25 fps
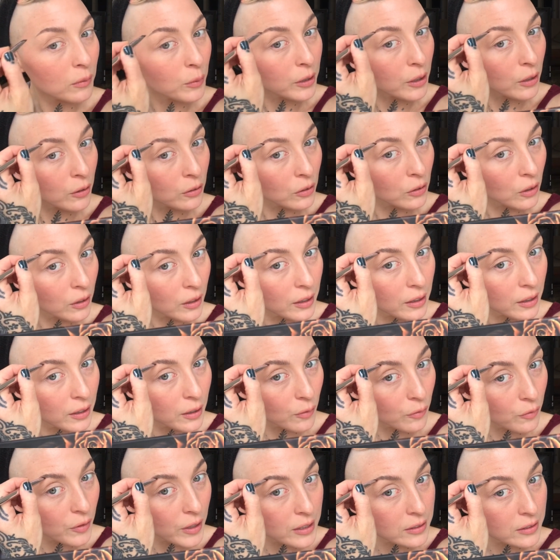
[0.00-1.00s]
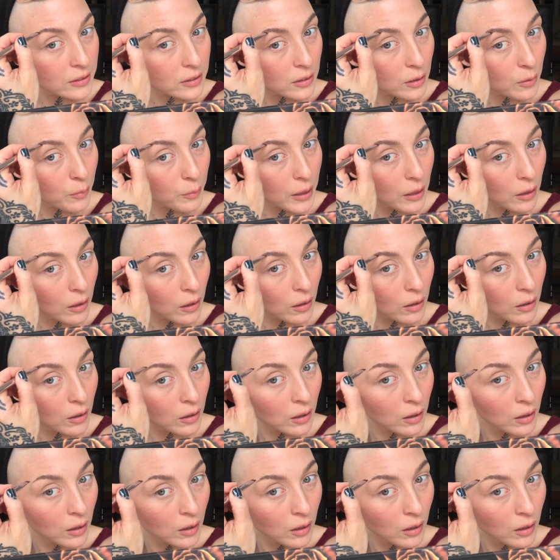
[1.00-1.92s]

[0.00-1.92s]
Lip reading: when you're looking at your face in the mirror.